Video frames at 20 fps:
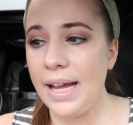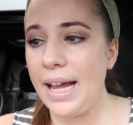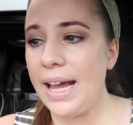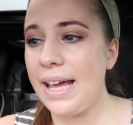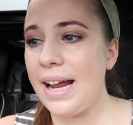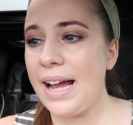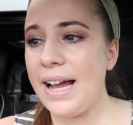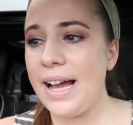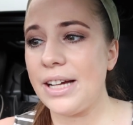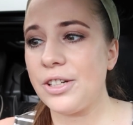
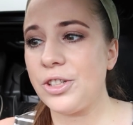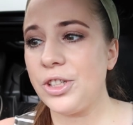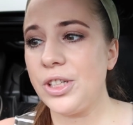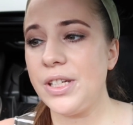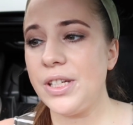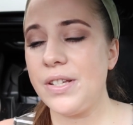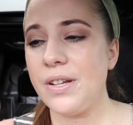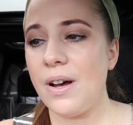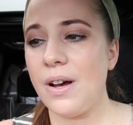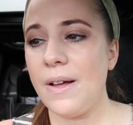And I
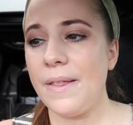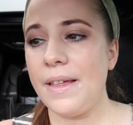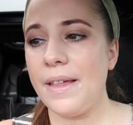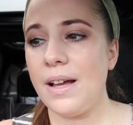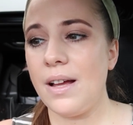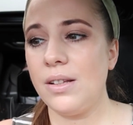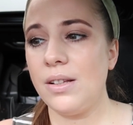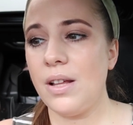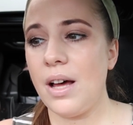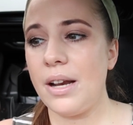actually saw
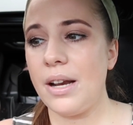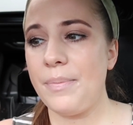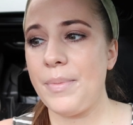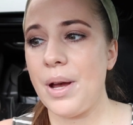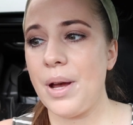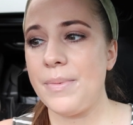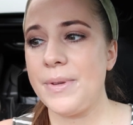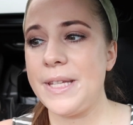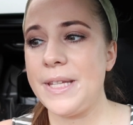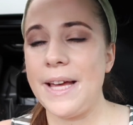that a lot of
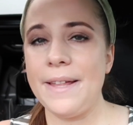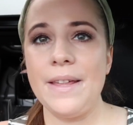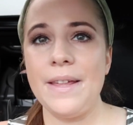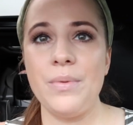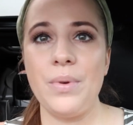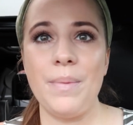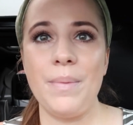moms said they